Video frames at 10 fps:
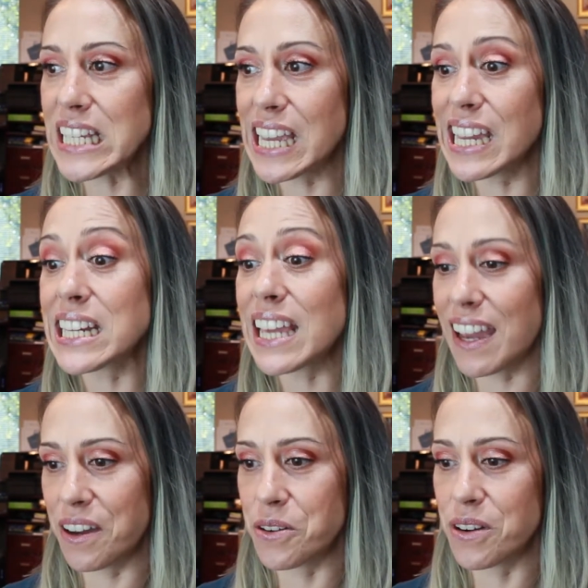
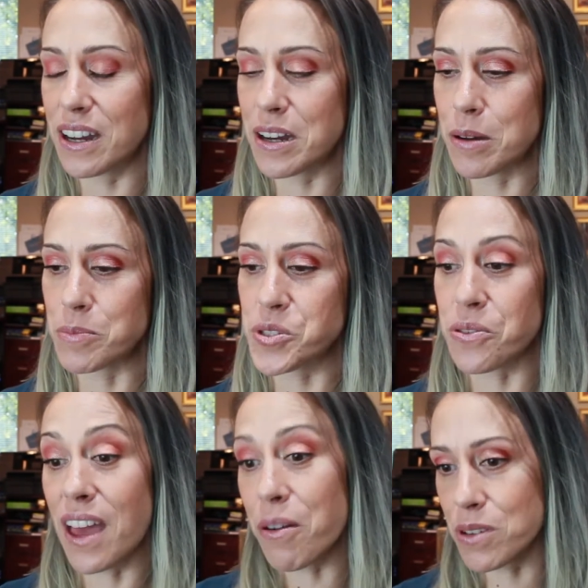Anyhow, so
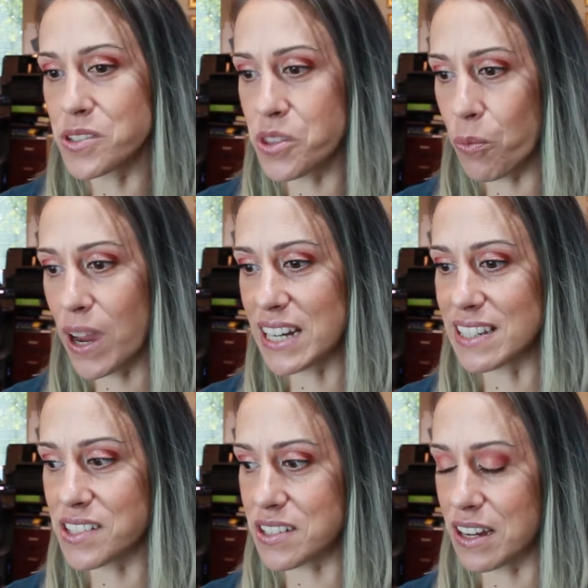that was the
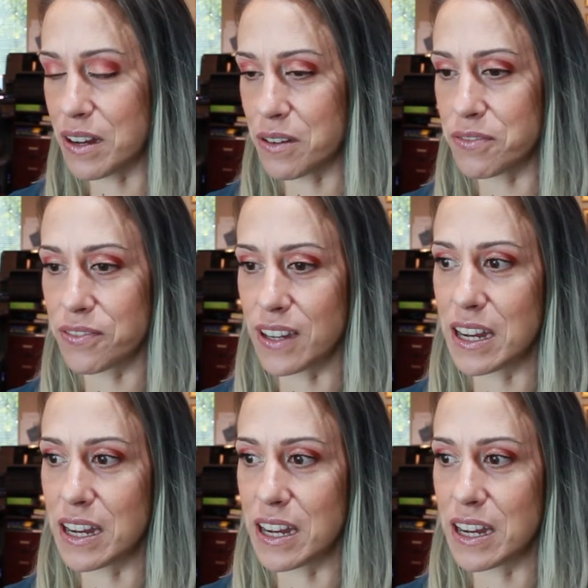wedding stuff.